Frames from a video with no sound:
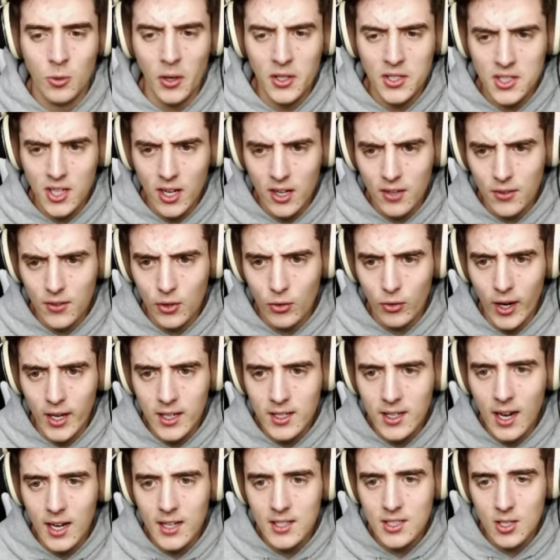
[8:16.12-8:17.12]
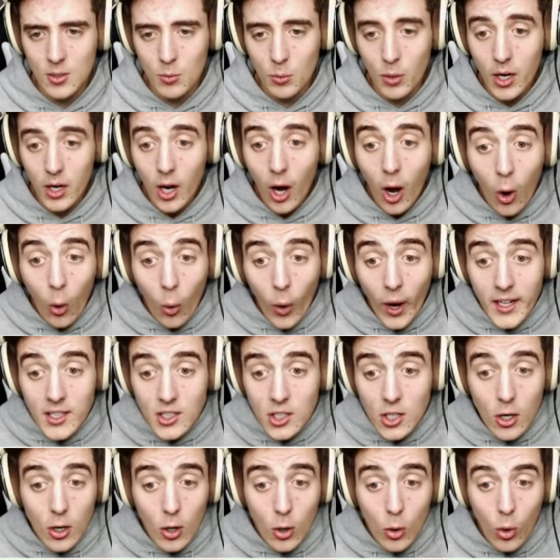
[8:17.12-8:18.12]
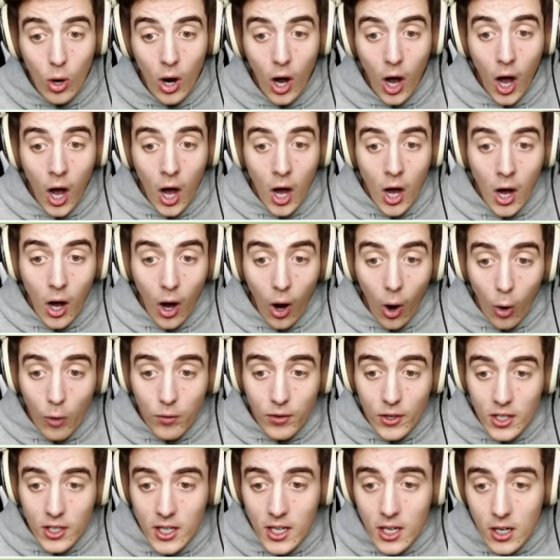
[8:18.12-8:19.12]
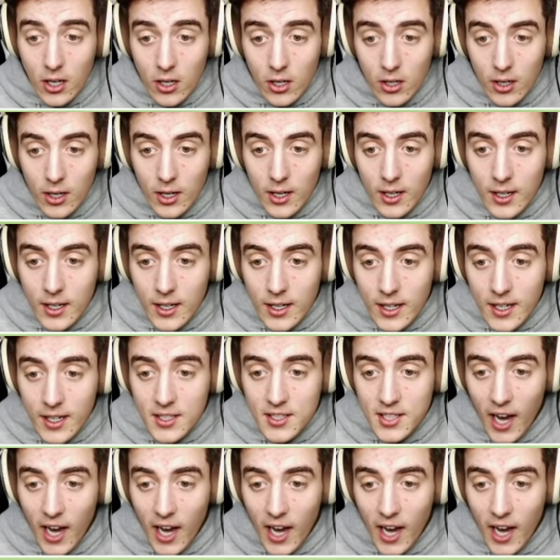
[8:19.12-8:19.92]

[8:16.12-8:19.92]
I still have a red guy somewhere? Oh, I do! Over here! He's